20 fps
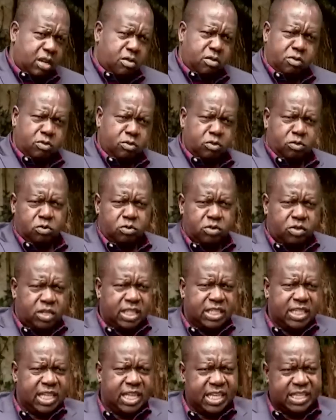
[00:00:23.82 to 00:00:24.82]
cannot do two
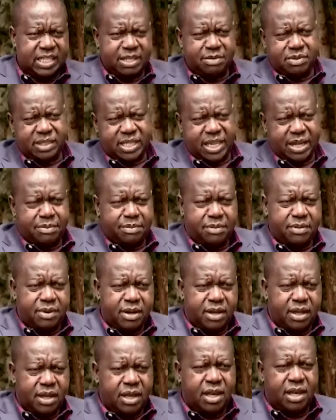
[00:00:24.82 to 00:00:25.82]
things at the same time.
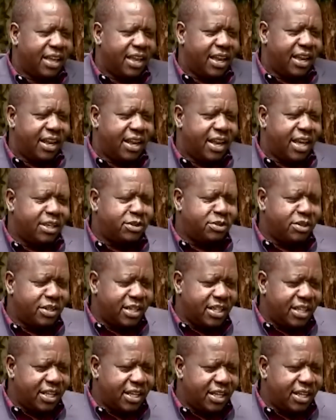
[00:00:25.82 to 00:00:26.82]
And
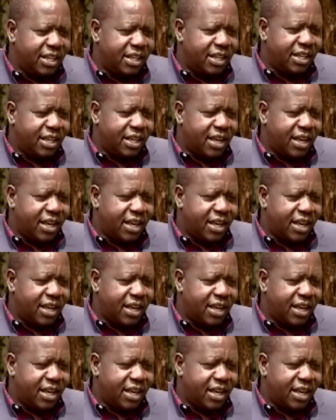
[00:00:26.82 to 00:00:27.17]
actually,